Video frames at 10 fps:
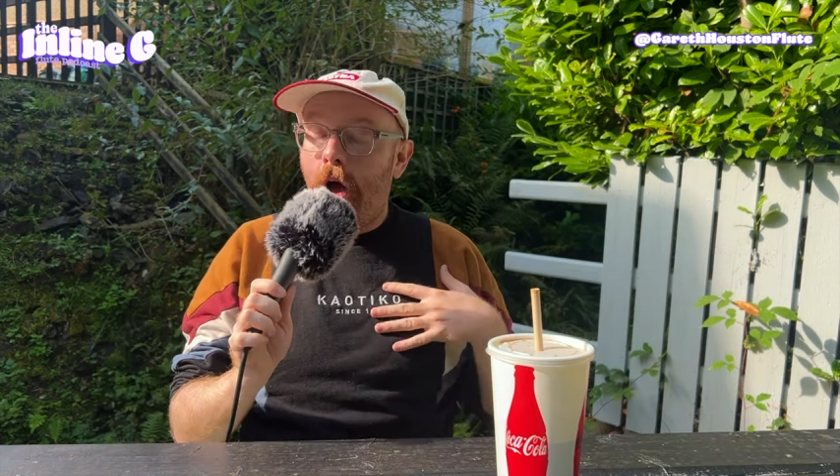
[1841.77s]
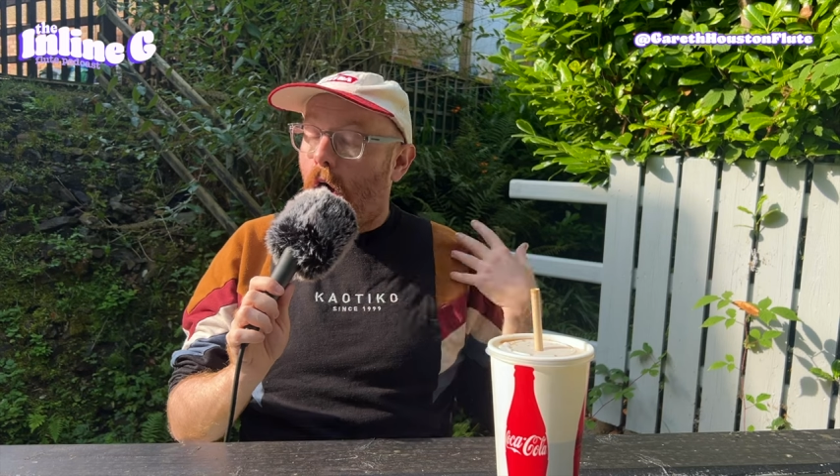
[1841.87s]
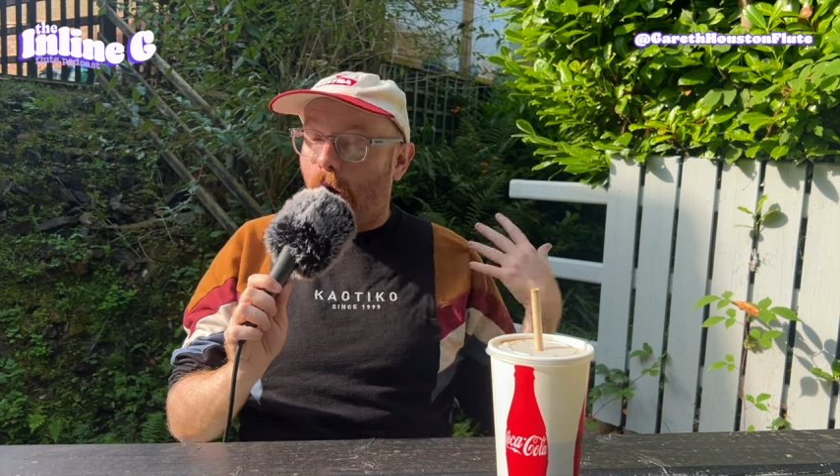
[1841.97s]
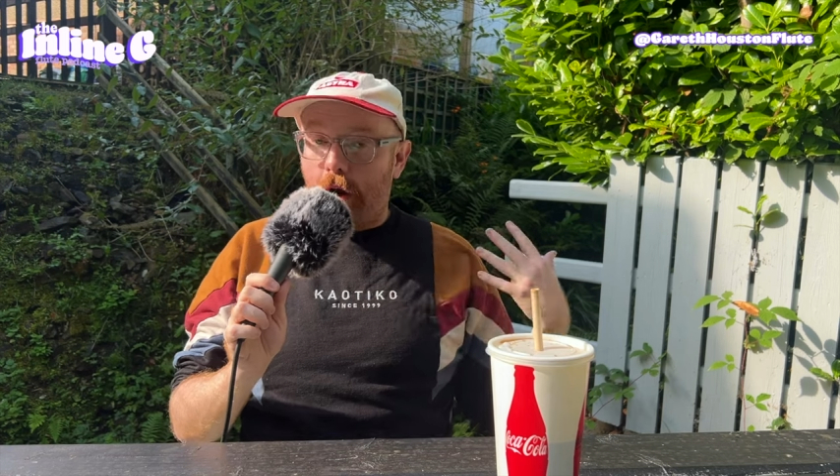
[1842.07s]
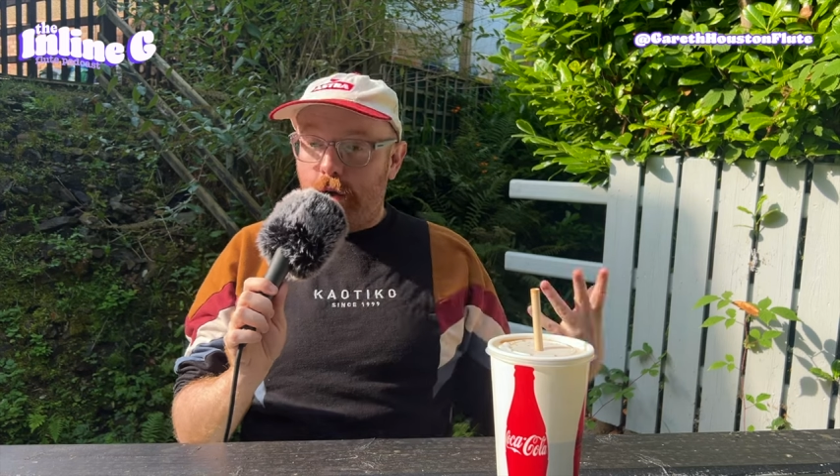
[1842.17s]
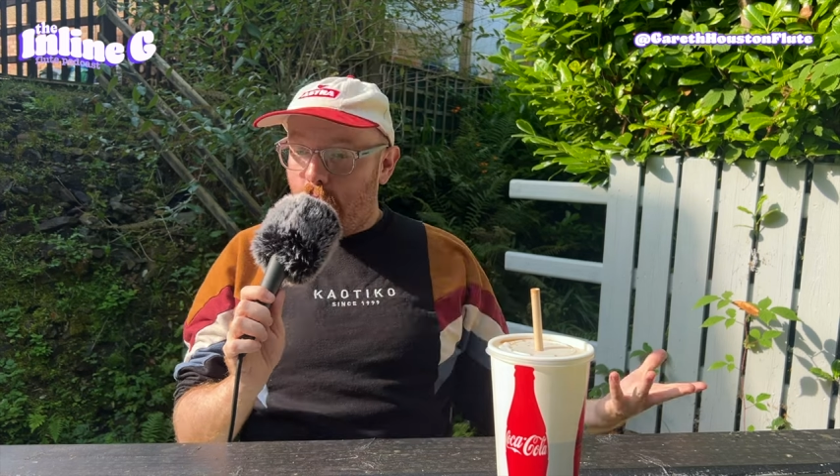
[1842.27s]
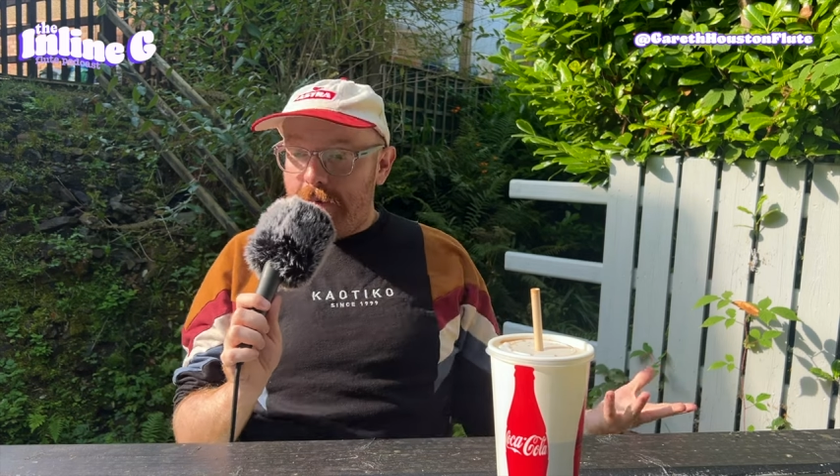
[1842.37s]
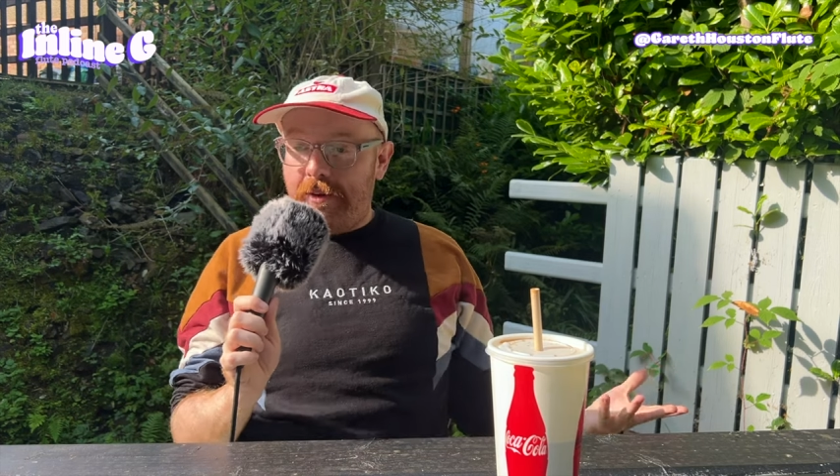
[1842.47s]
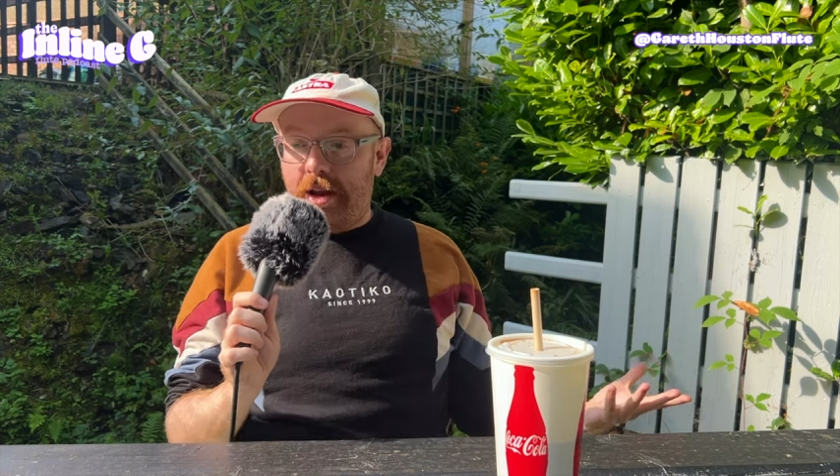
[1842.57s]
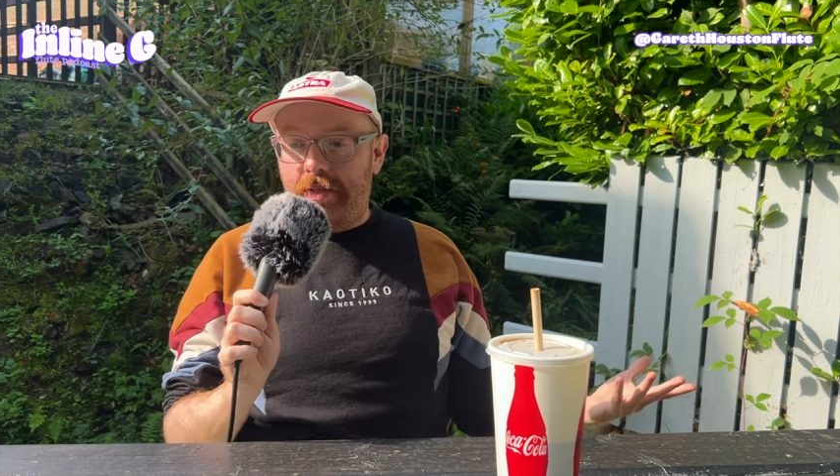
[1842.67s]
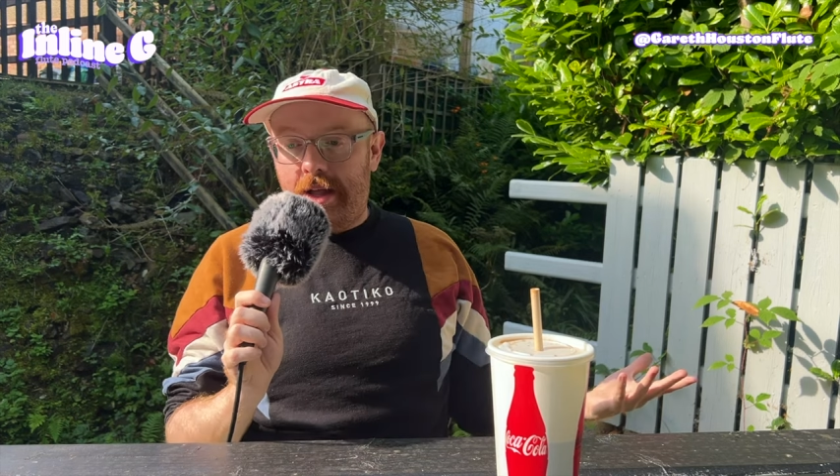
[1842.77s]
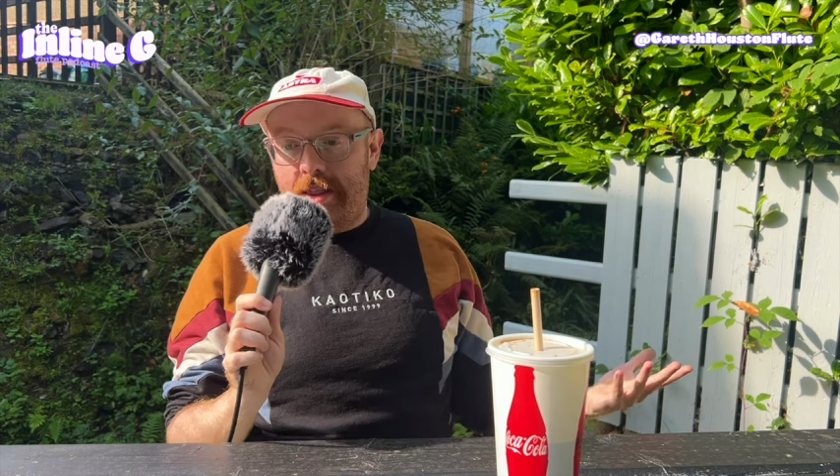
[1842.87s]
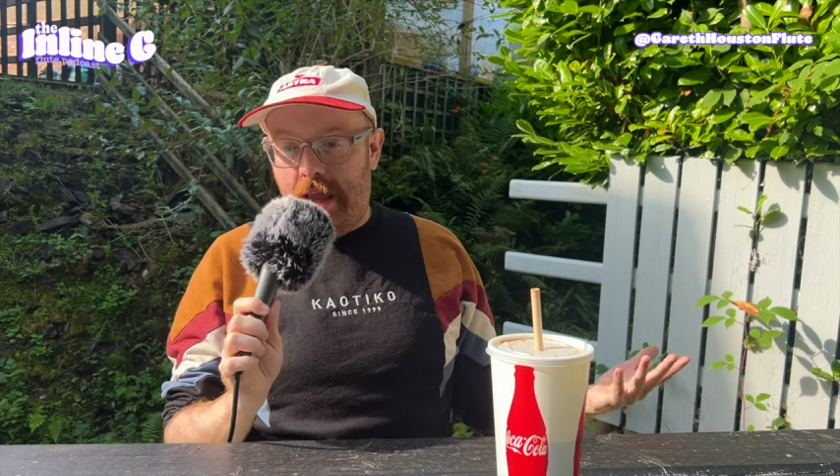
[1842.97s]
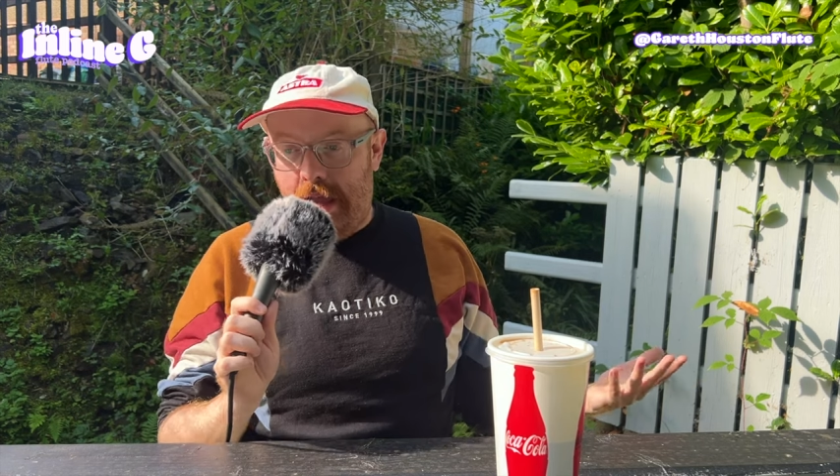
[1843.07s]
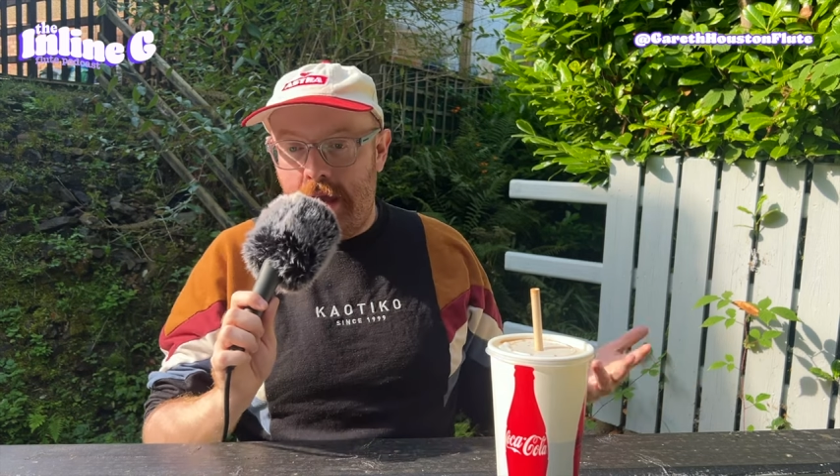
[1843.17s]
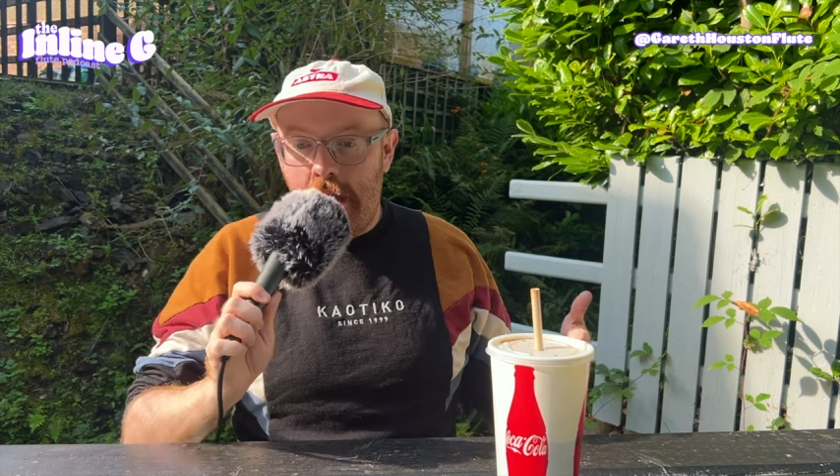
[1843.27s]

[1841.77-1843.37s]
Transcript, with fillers: How are you feeling that day?